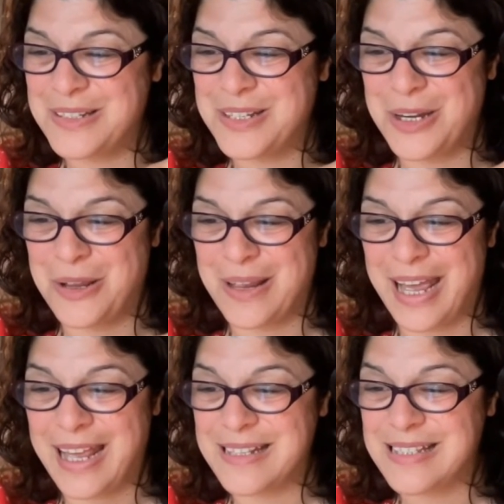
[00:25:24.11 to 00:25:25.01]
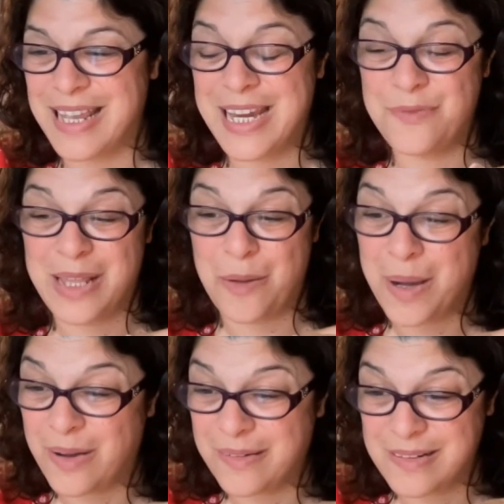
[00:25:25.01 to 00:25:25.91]
you know, and even our
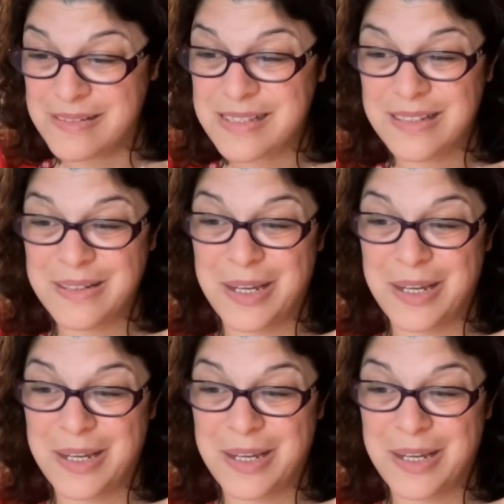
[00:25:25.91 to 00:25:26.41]
partners.